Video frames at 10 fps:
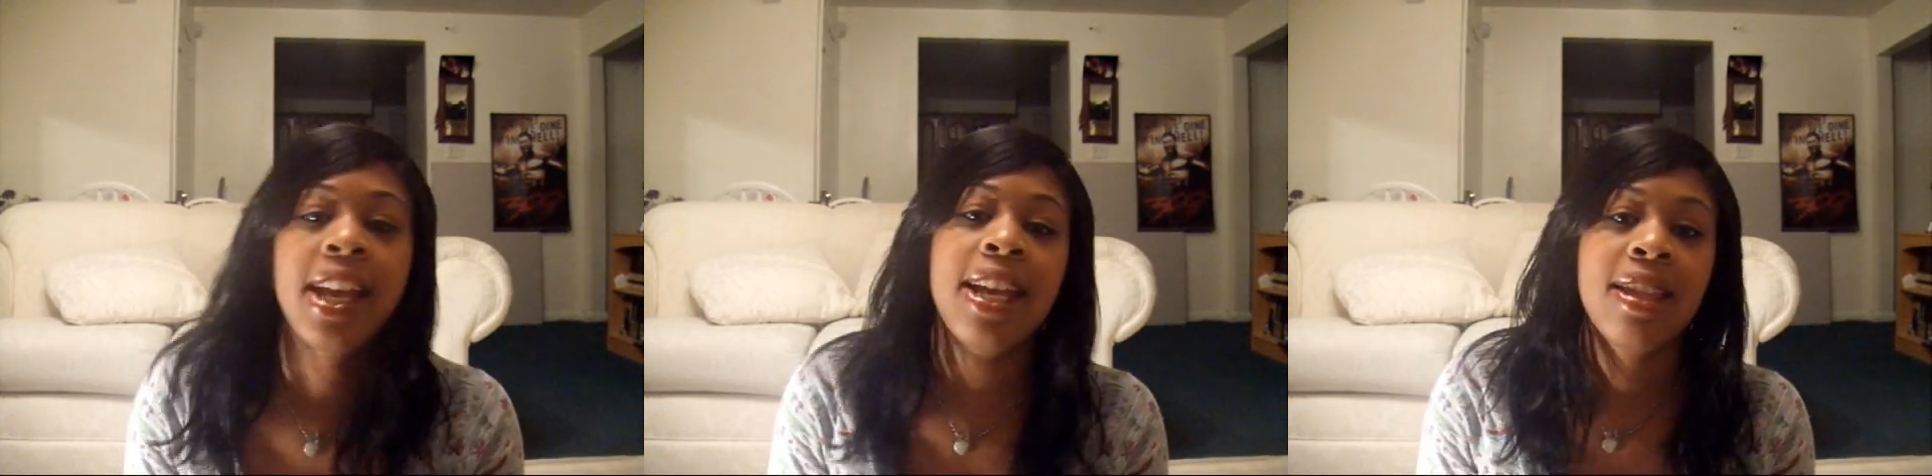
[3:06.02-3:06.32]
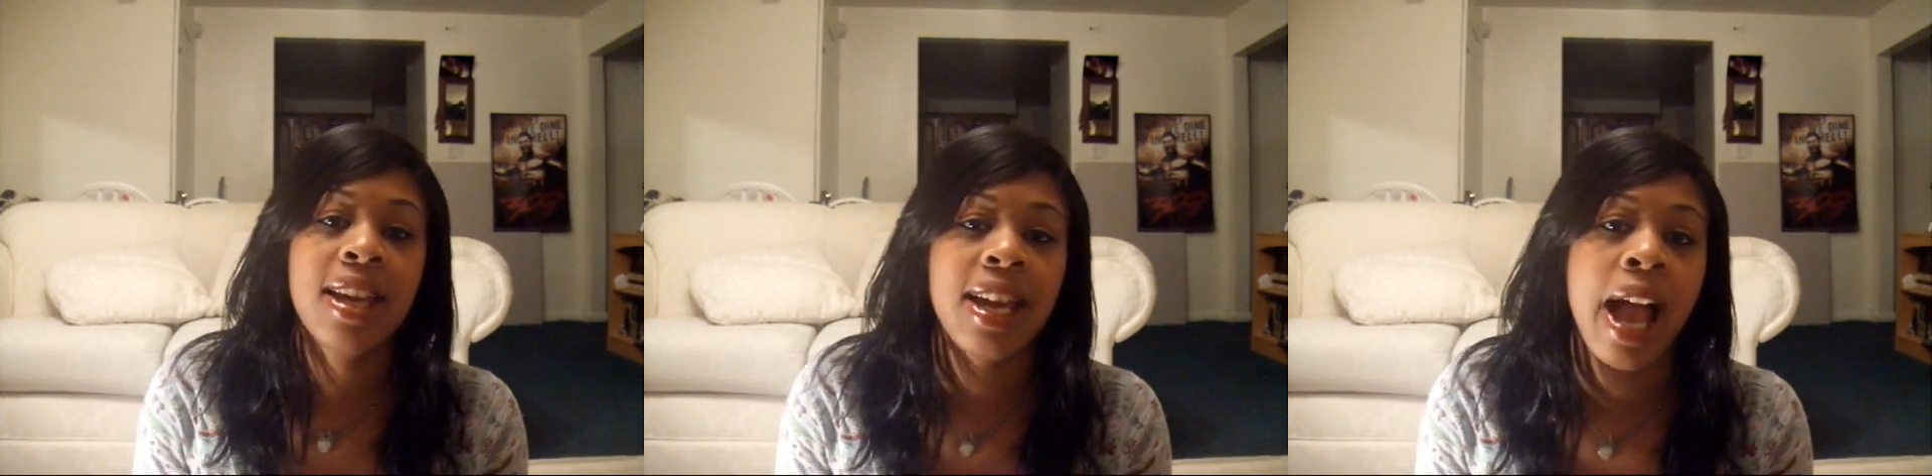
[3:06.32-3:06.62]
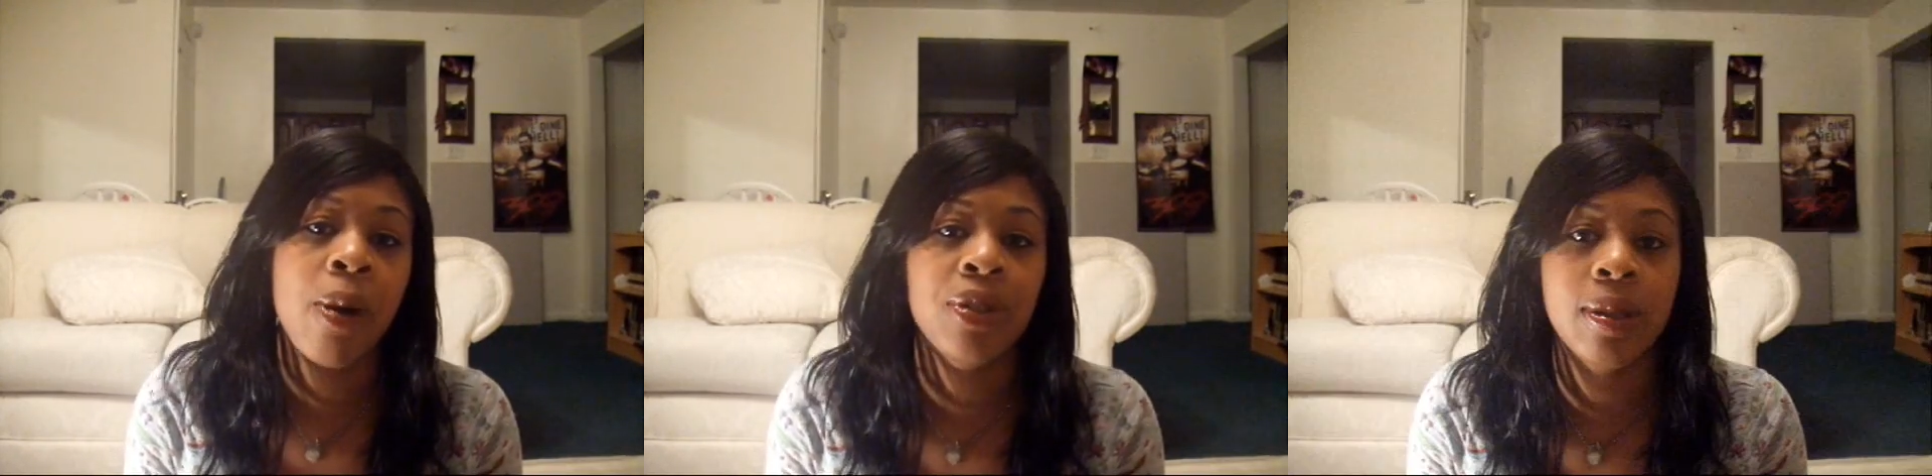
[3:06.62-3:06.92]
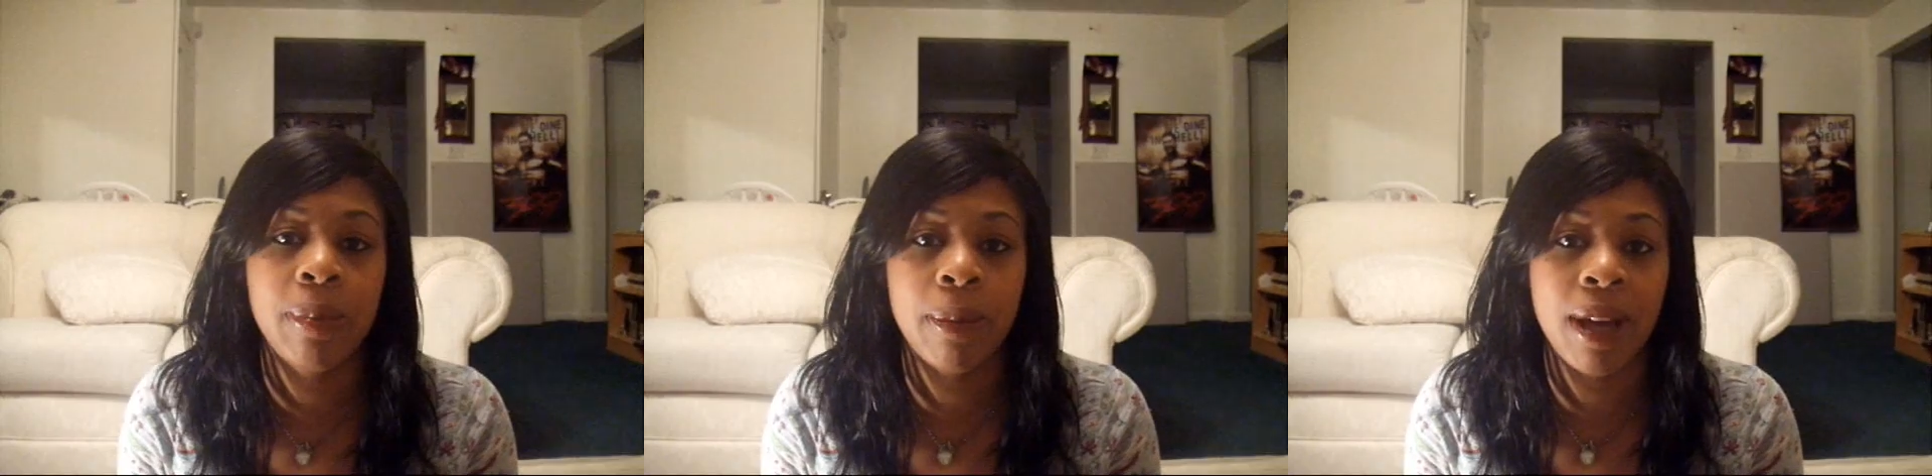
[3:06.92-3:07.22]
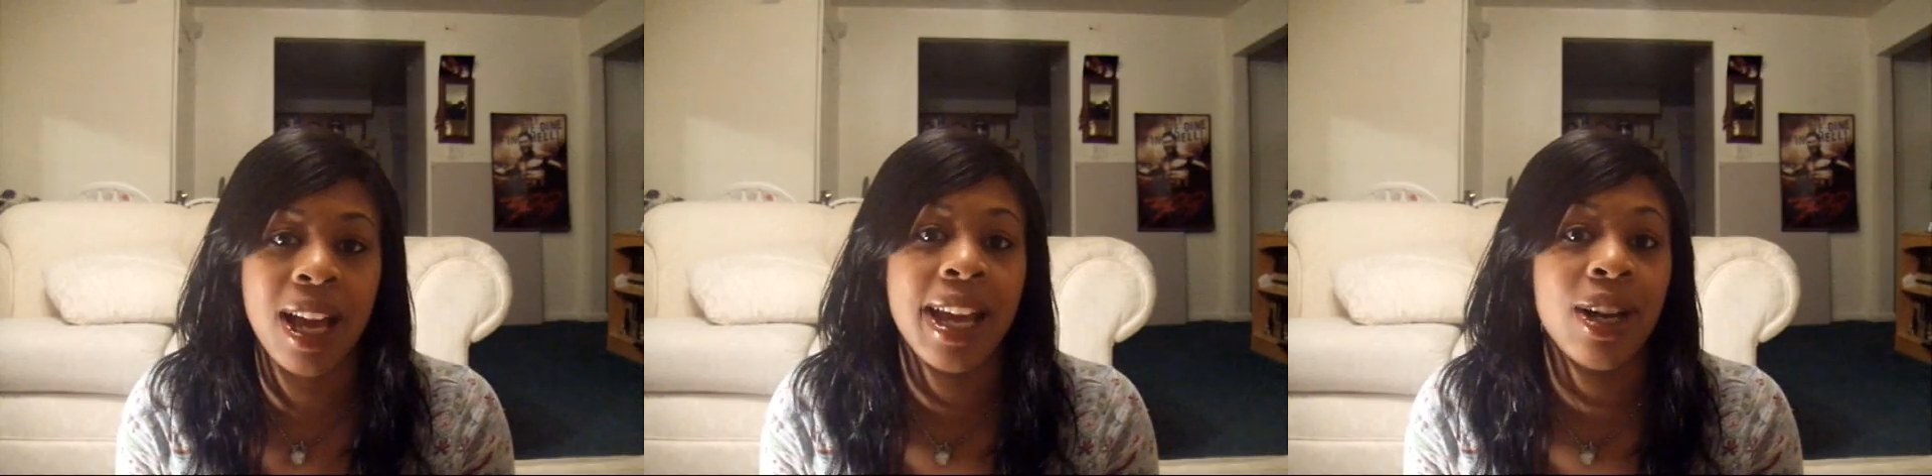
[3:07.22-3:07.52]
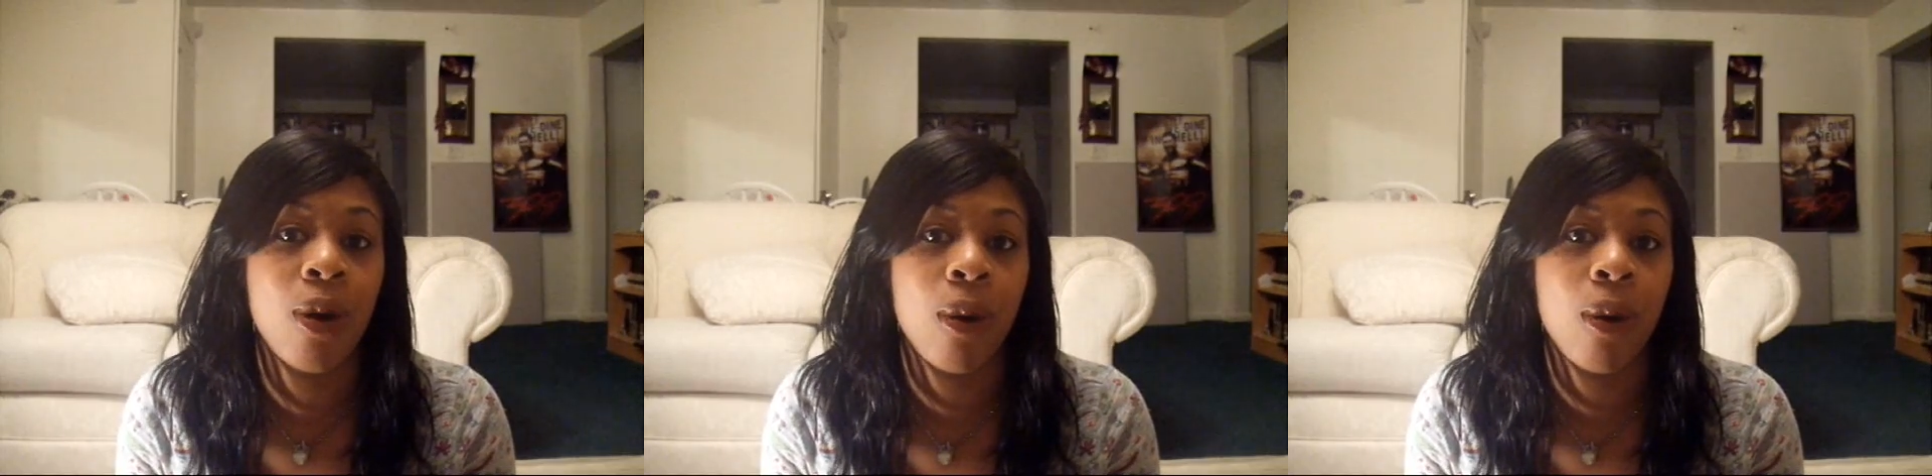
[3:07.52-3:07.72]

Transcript: if anything I'll just be buying